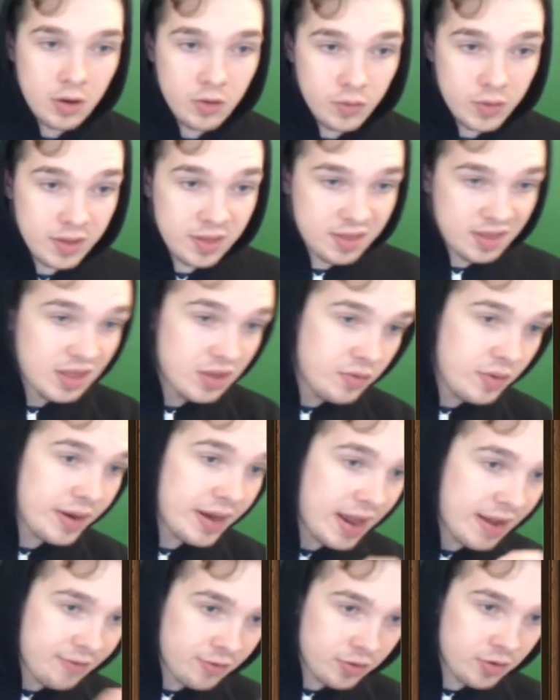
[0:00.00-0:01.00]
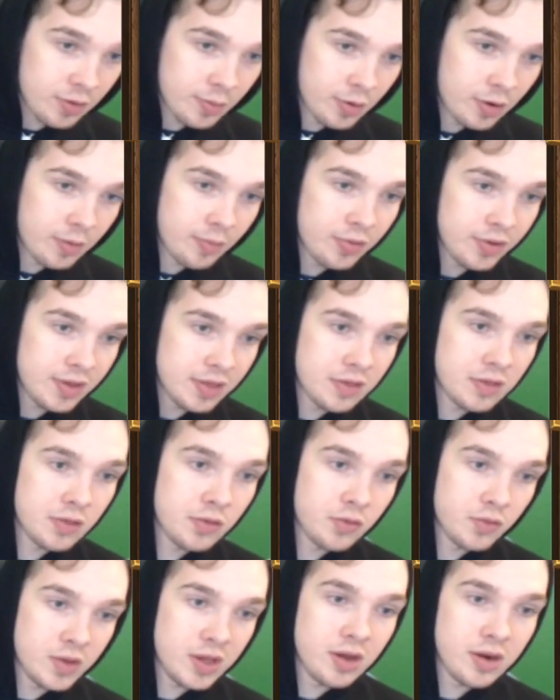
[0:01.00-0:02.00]
Read secret after your opponent plays
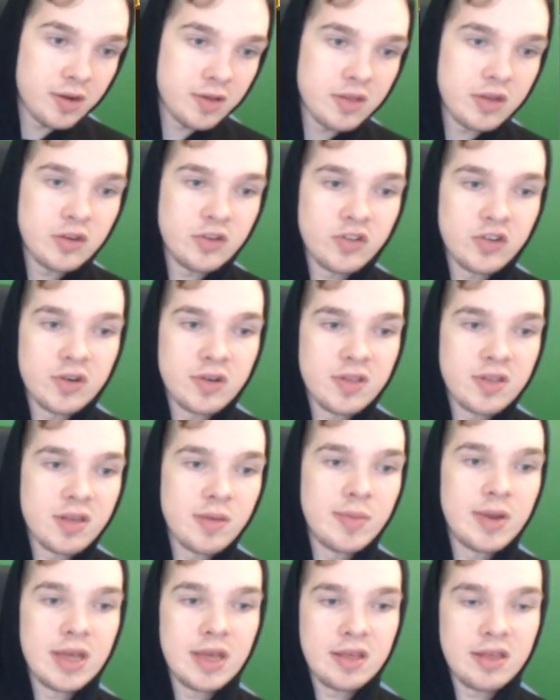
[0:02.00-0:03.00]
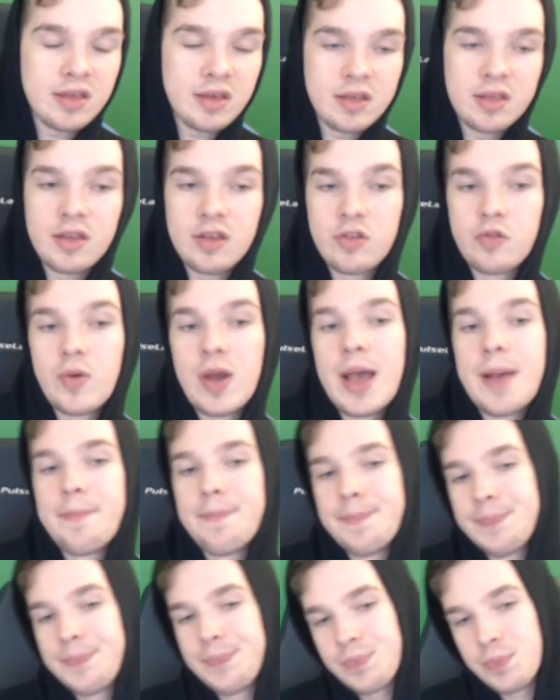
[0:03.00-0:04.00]
3 cards on a turn, summon a 6/6 rat.